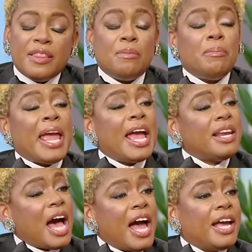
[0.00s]
the man
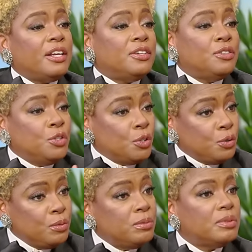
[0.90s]
I
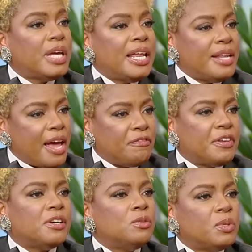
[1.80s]
knew in that
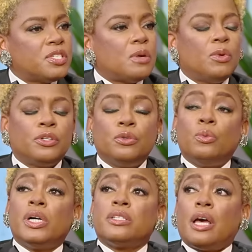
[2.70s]
film was someone who
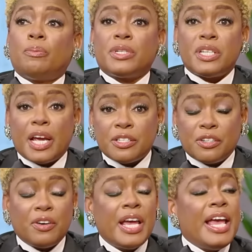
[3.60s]
was a
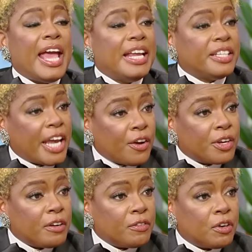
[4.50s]
protector yeah. and
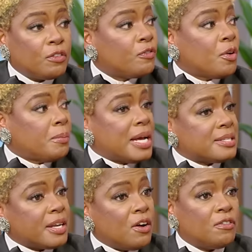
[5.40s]
caregiver for
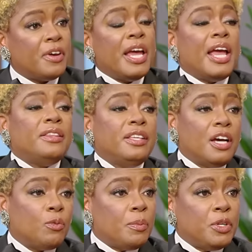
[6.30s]
myself and the
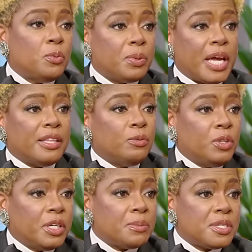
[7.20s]
young women who played the
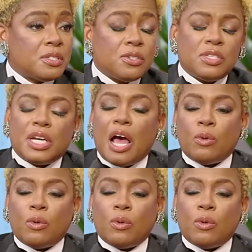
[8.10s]
Williams sisters. And I